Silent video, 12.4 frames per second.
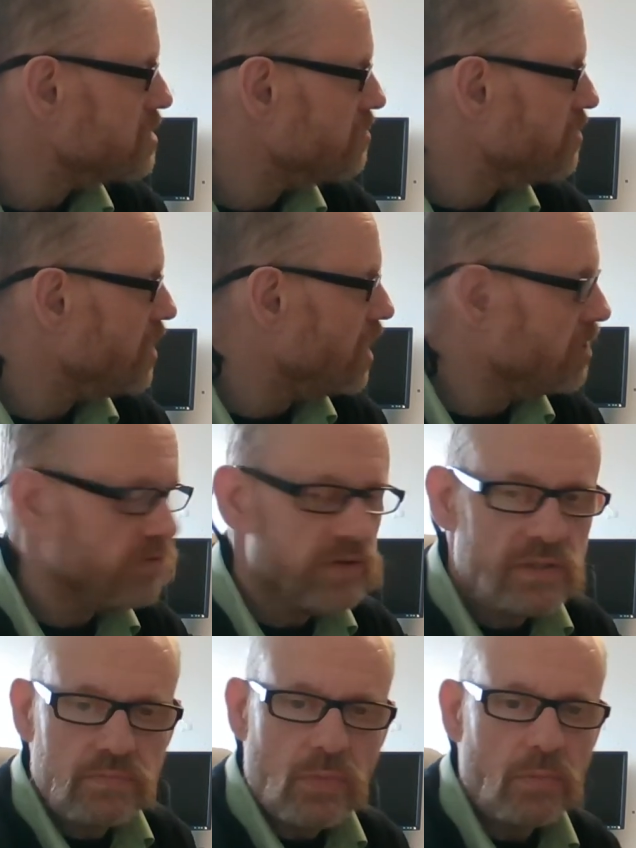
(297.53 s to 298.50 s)
of life,
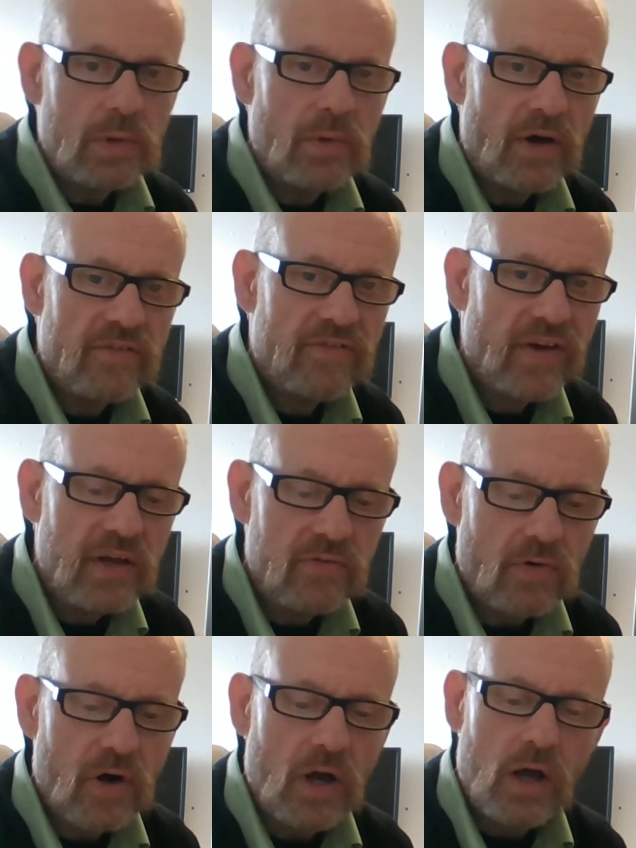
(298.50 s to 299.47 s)
is probably my
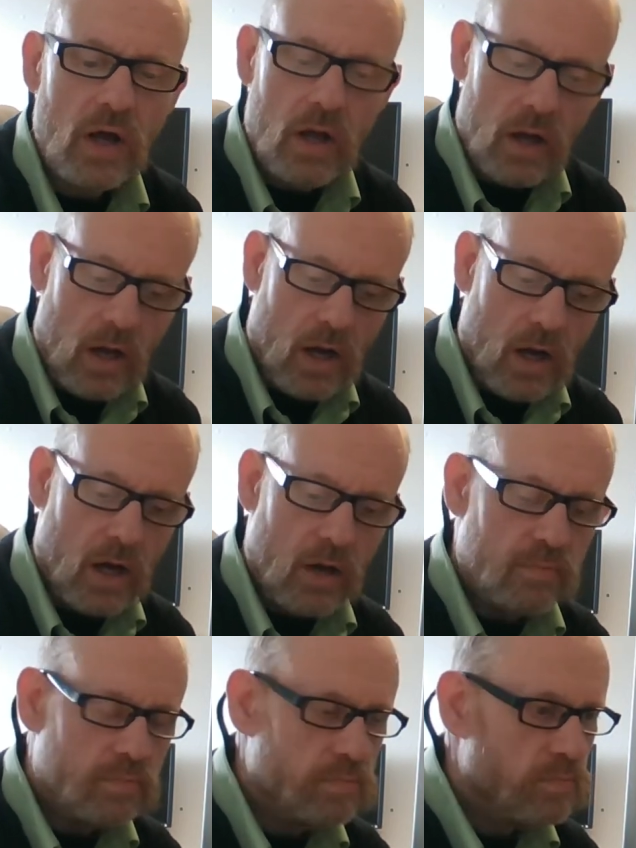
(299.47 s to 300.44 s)
favourite.
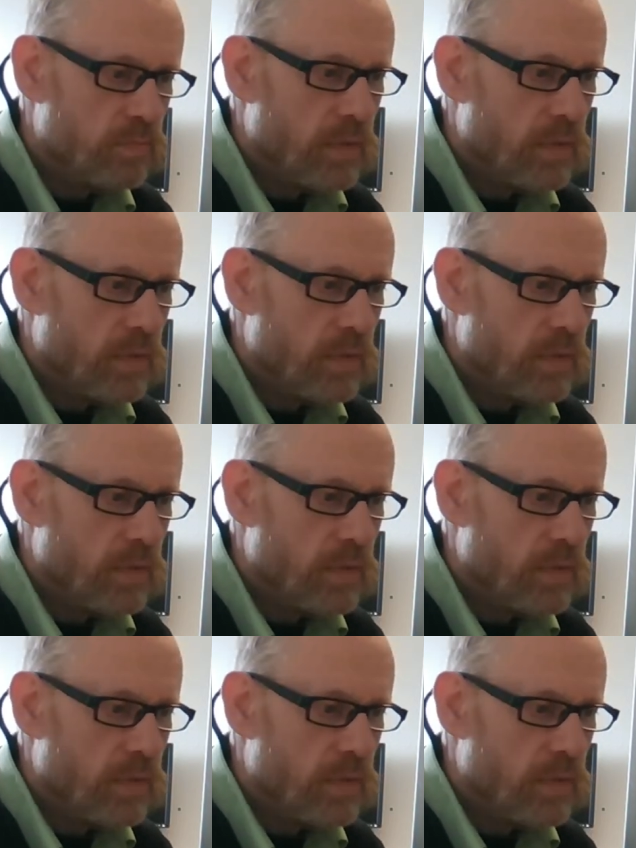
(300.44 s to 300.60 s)
Um,